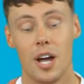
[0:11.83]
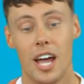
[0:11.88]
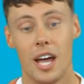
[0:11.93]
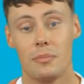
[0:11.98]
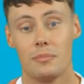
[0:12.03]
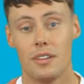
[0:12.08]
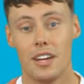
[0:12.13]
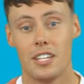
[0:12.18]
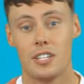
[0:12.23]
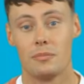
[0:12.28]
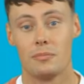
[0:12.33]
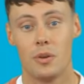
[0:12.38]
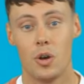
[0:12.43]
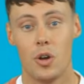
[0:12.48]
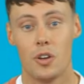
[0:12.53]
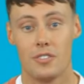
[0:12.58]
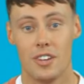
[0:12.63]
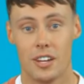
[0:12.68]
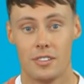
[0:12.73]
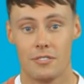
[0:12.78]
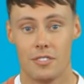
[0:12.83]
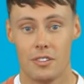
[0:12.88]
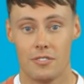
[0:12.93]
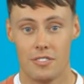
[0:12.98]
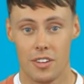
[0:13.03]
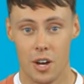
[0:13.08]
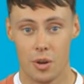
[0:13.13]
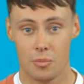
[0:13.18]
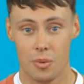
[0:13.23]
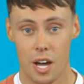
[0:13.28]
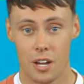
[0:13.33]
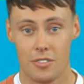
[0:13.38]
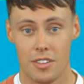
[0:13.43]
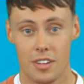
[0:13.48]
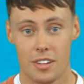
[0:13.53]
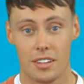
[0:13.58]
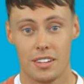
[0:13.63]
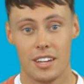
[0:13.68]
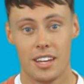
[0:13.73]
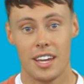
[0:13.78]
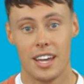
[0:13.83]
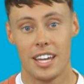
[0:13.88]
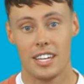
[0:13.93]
app that's perfect for film lovers.